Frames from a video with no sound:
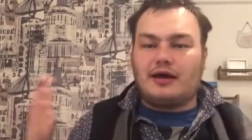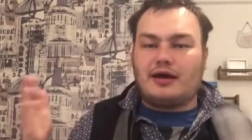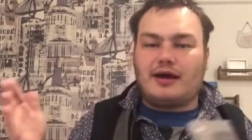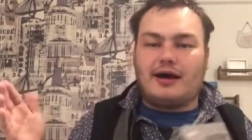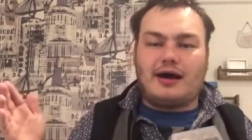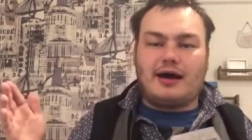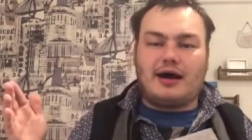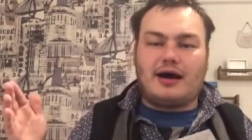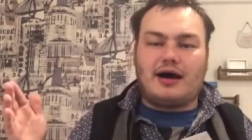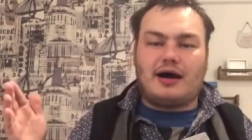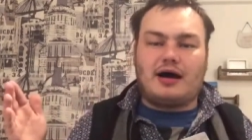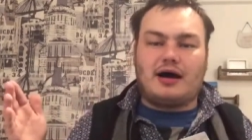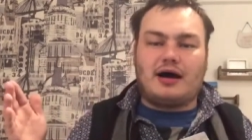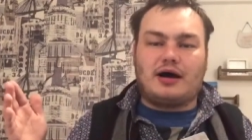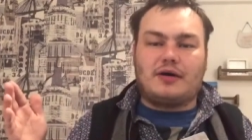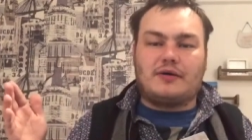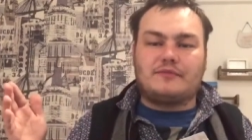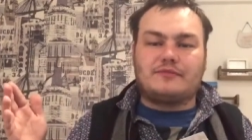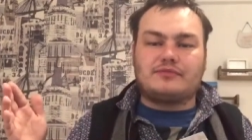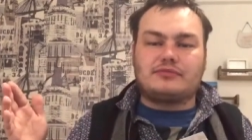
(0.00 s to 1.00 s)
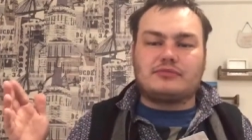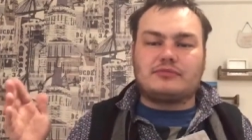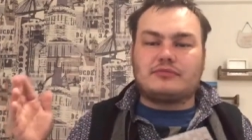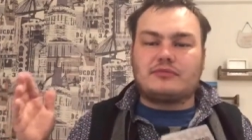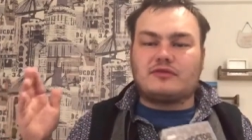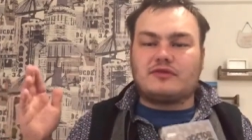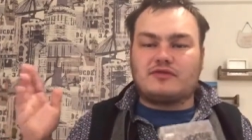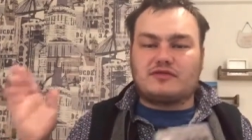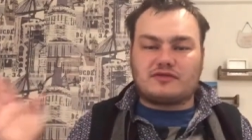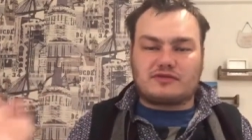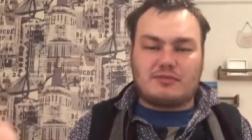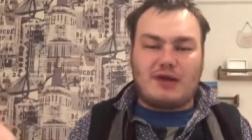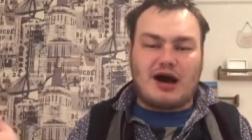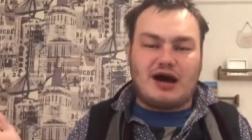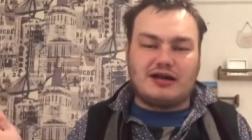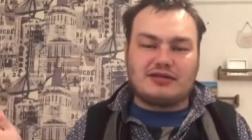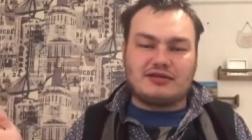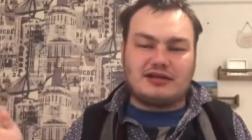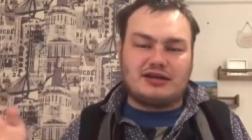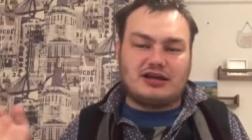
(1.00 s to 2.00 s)
are
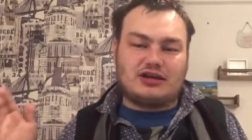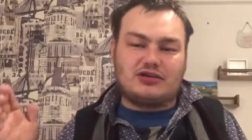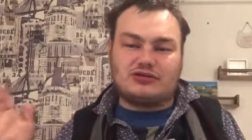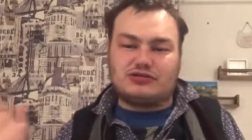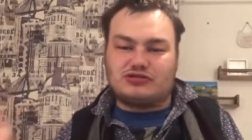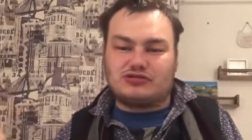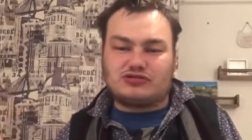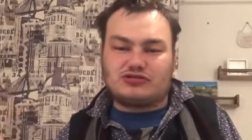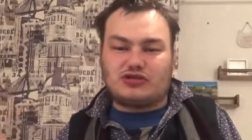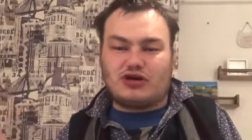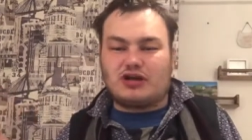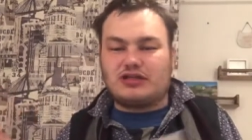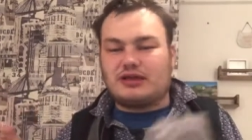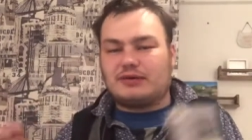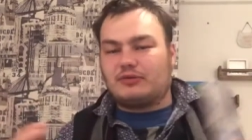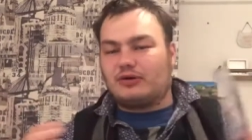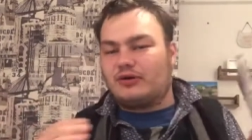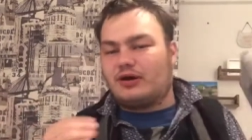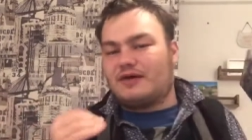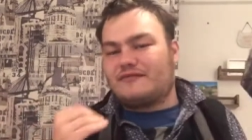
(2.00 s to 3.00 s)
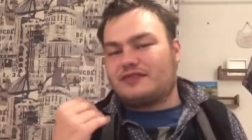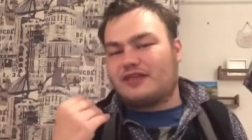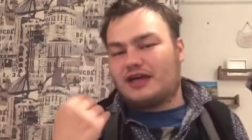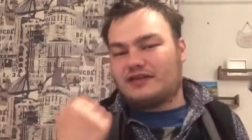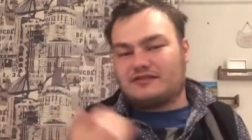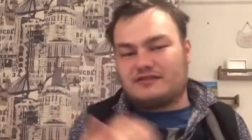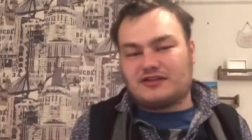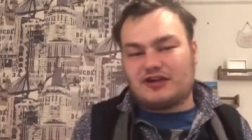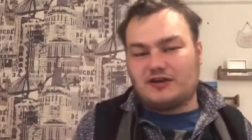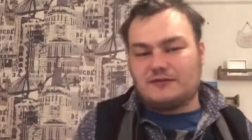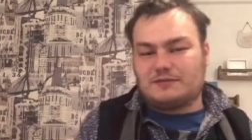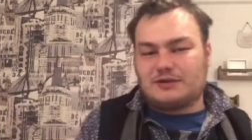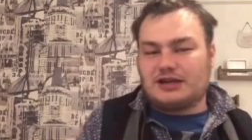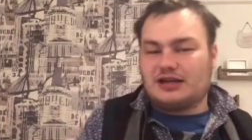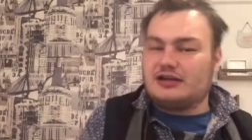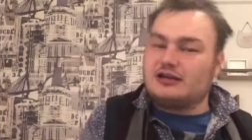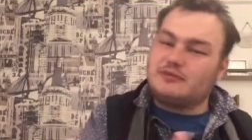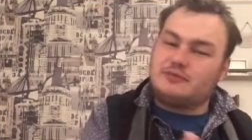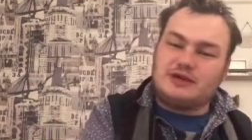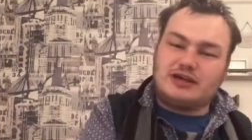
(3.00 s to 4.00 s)
smart and they could destroy them, or if they're stupid
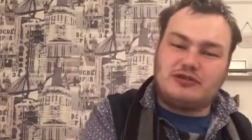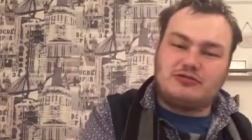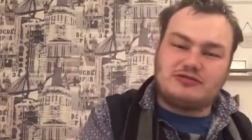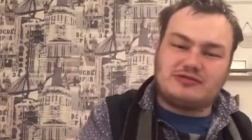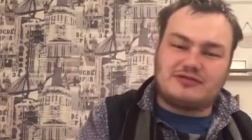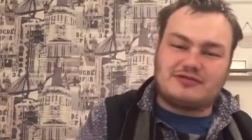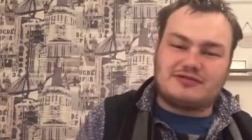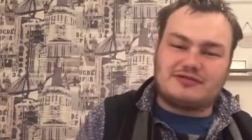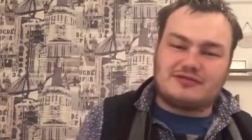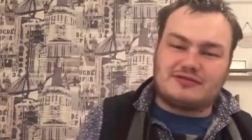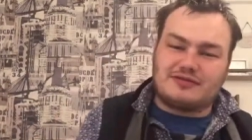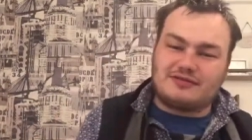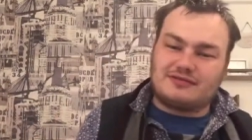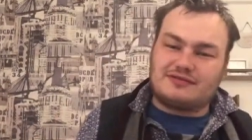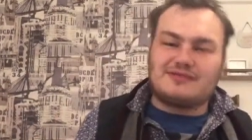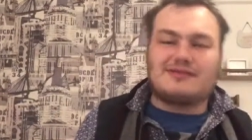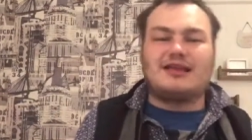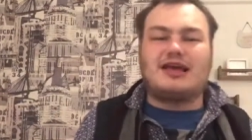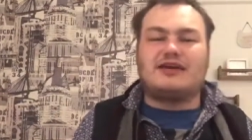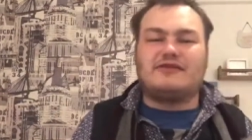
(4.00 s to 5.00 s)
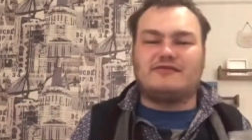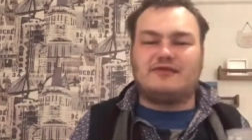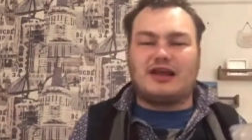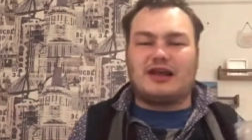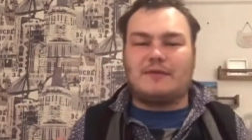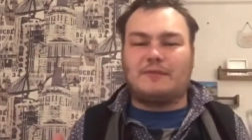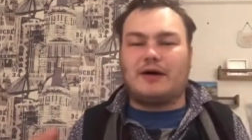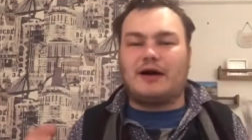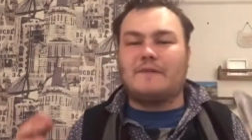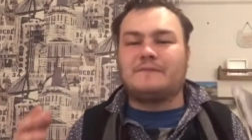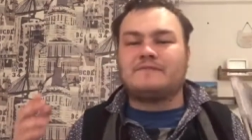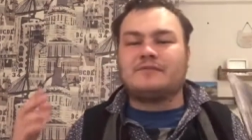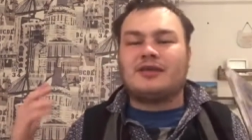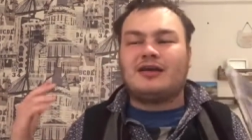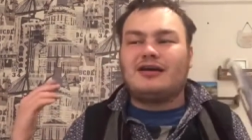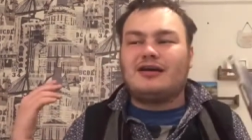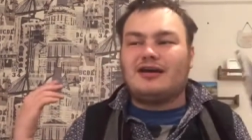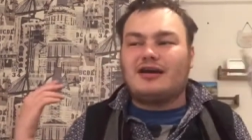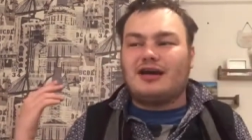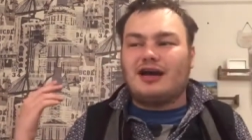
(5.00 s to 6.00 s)
and could be used as slave labour.
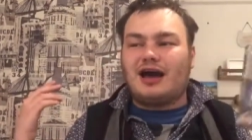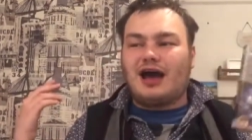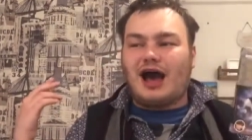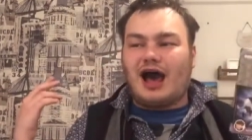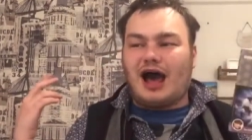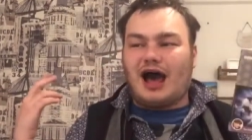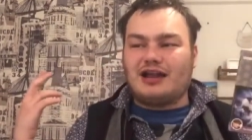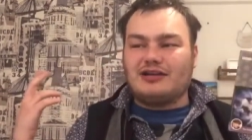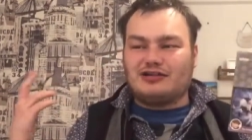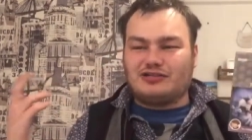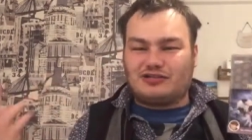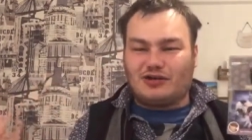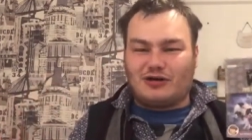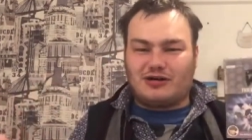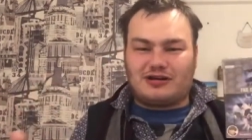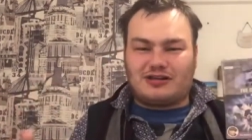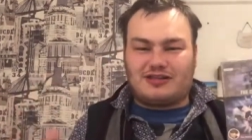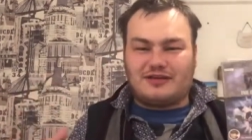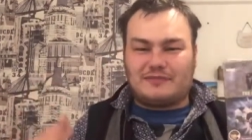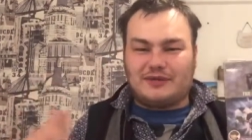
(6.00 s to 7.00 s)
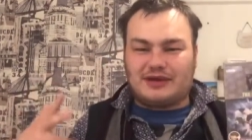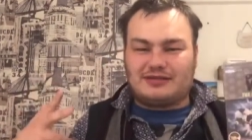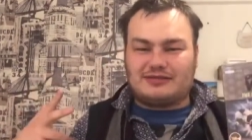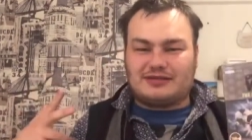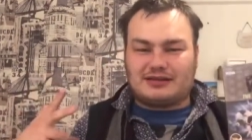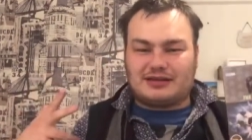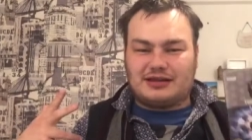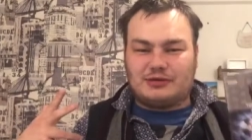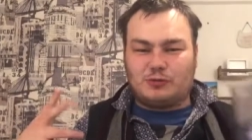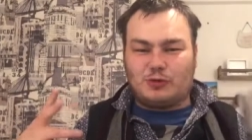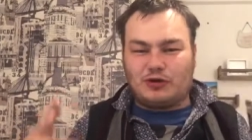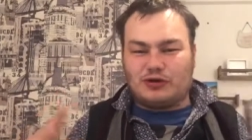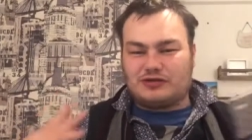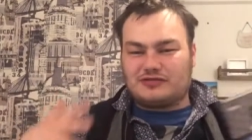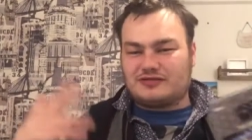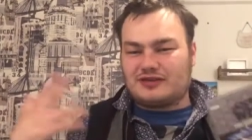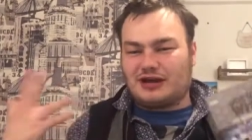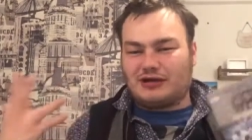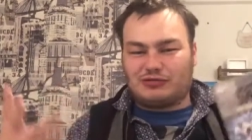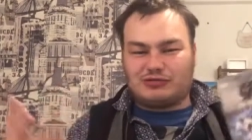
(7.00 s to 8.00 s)
And the Doctor basically
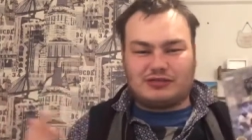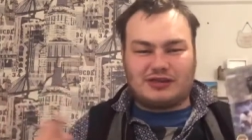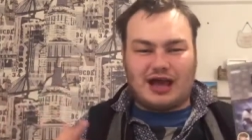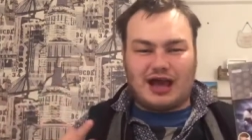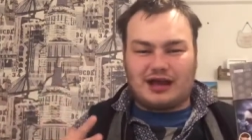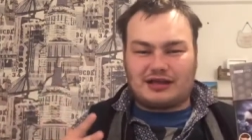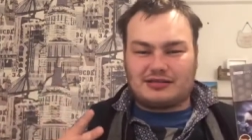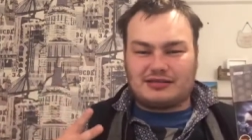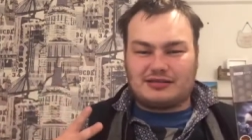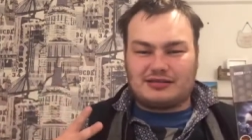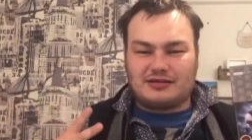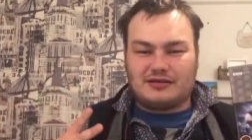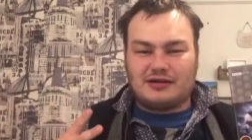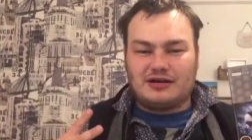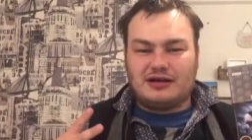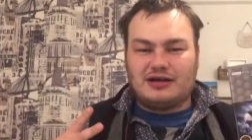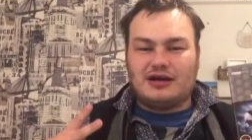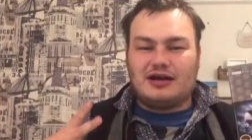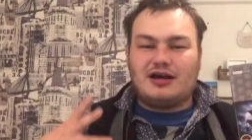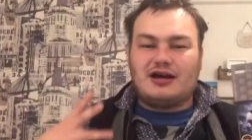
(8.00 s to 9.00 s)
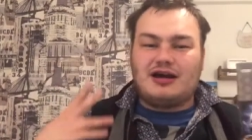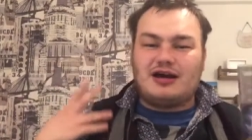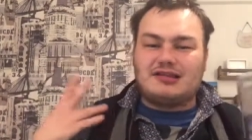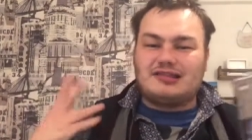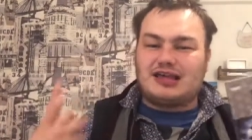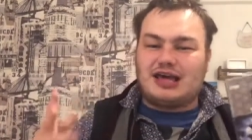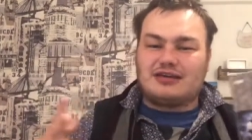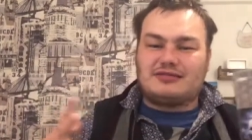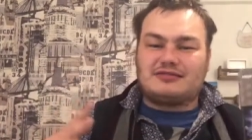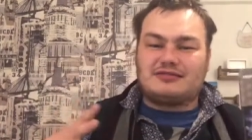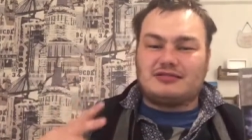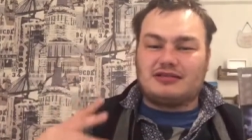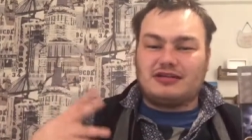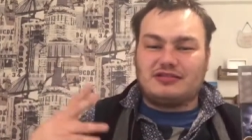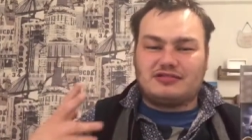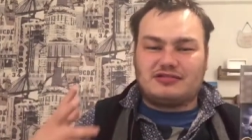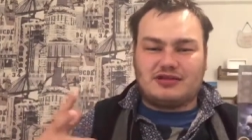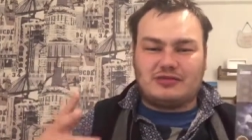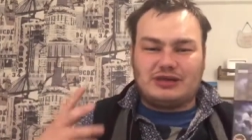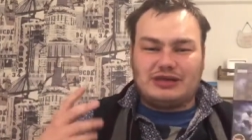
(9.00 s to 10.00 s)
works out that this, and
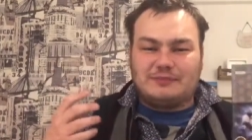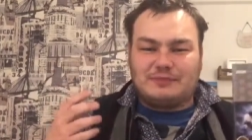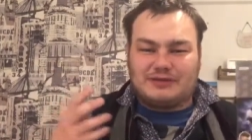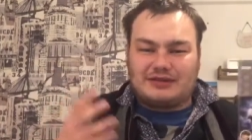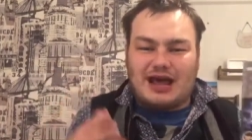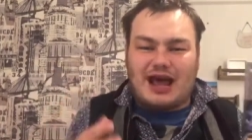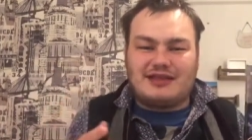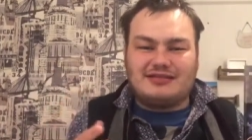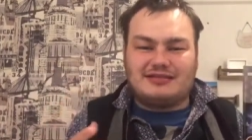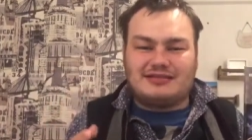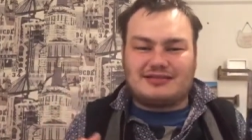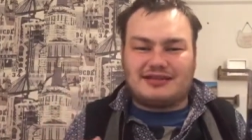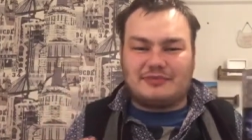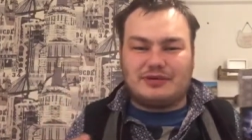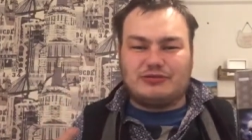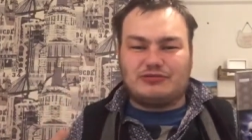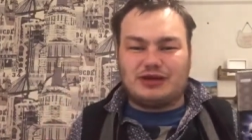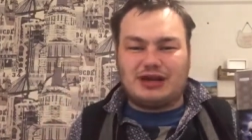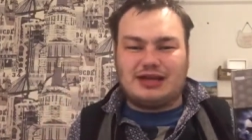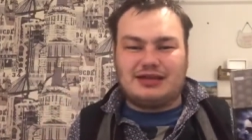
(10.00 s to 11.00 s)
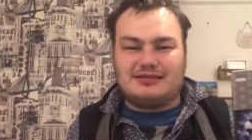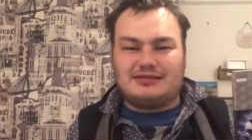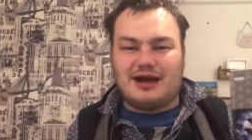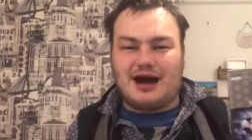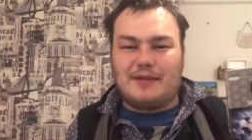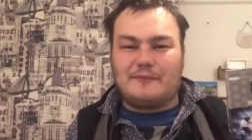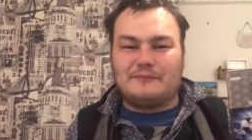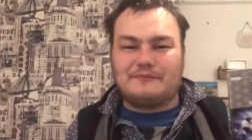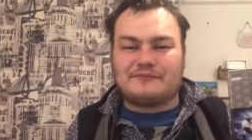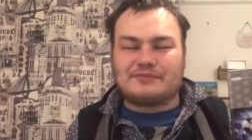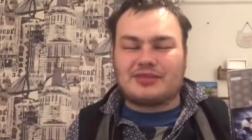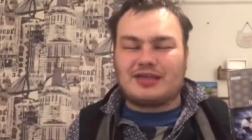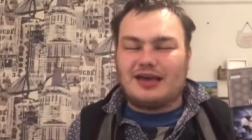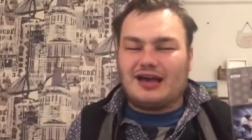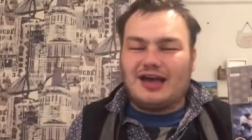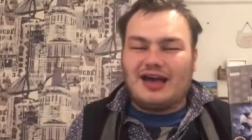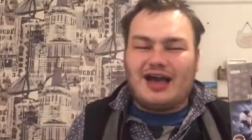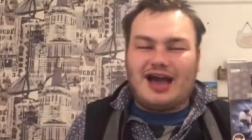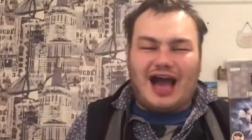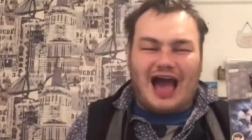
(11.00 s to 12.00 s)
so he pretends to be really dumb.
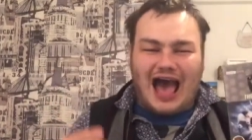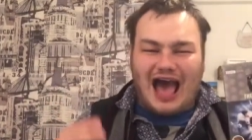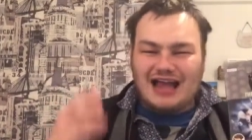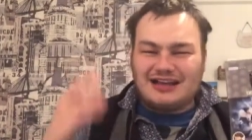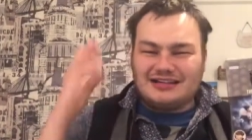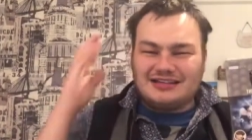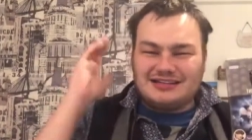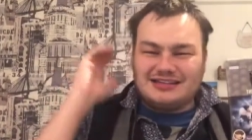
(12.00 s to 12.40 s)
And